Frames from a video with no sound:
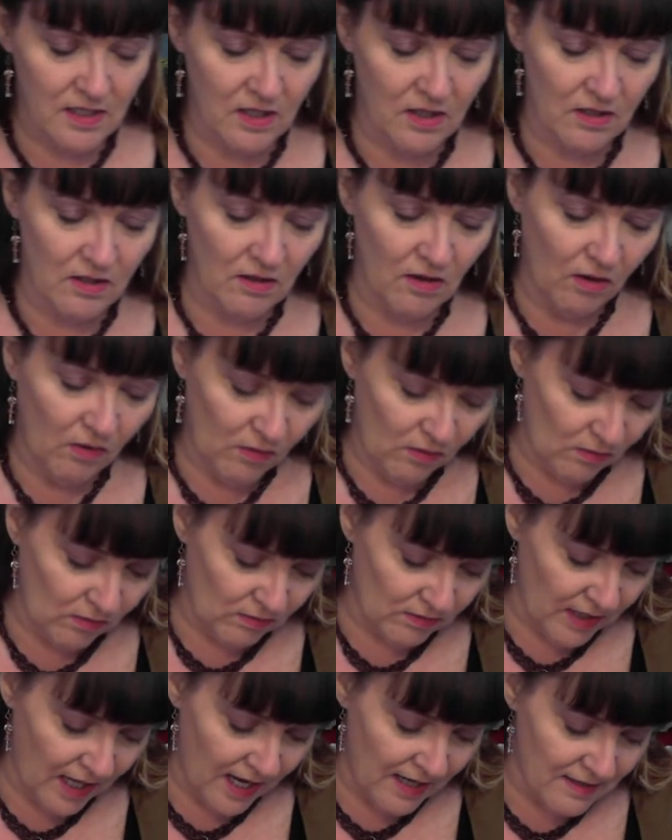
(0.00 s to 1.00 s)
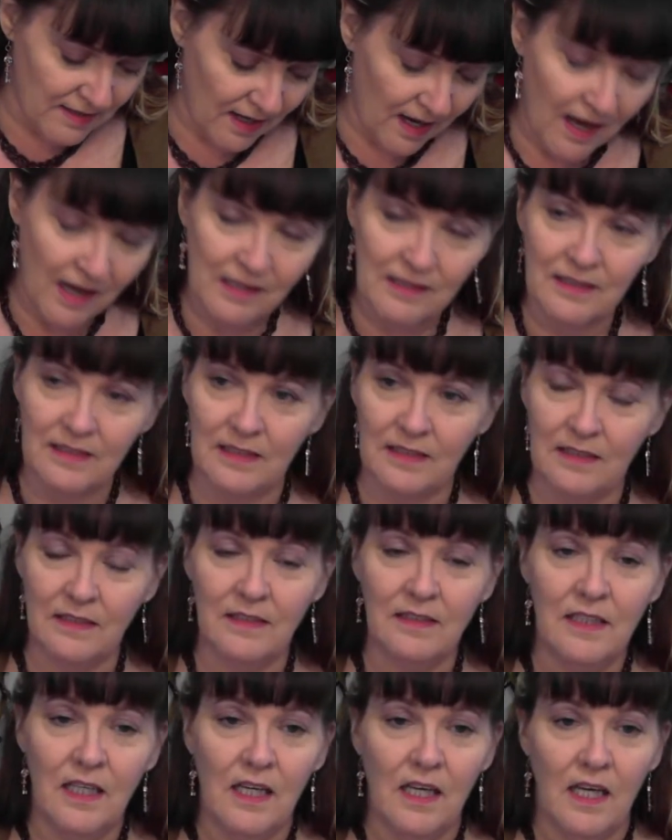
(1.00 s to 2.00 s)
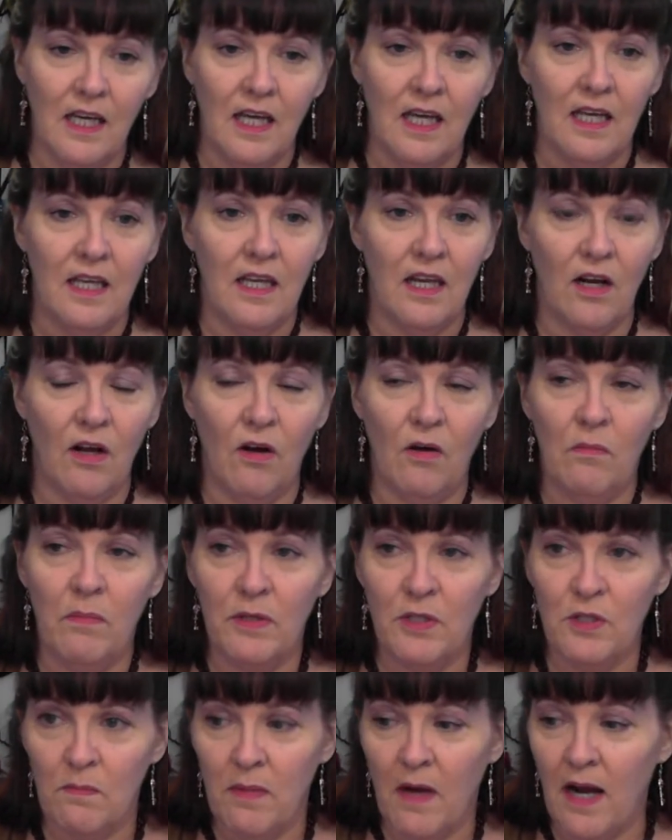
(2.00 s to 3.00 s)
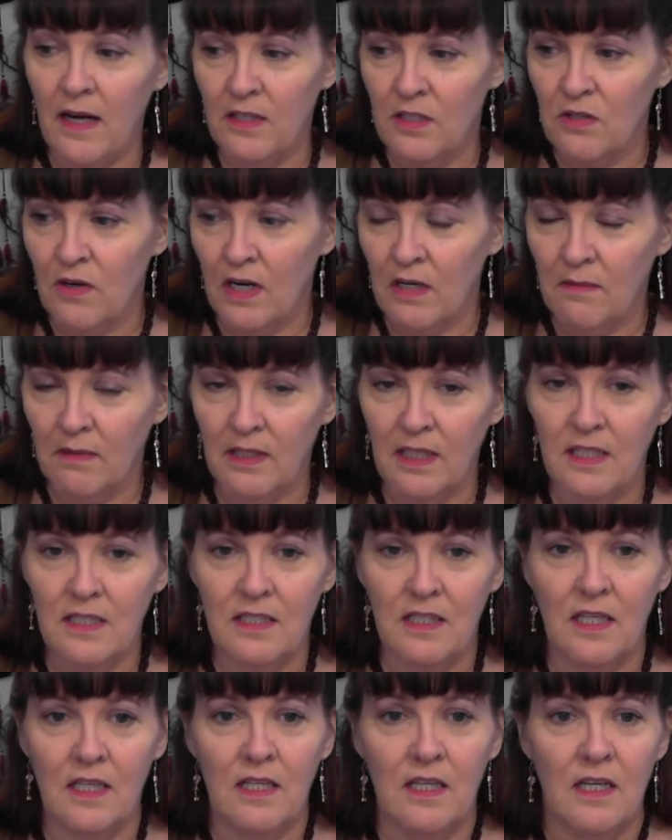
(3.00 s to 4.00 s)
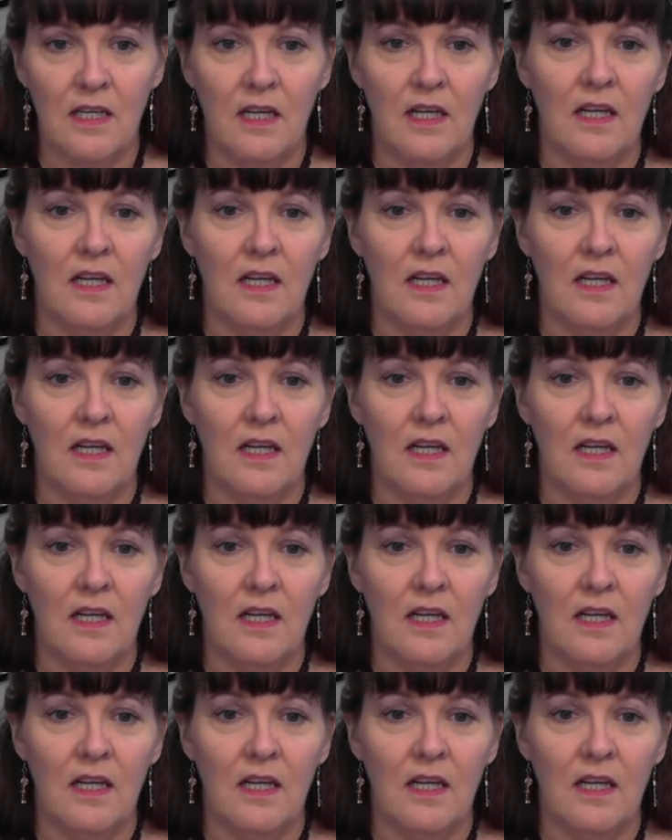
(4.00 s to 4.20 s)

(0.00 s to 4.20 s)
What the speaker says: couldn't hold that toxin, but your body's trying to release it.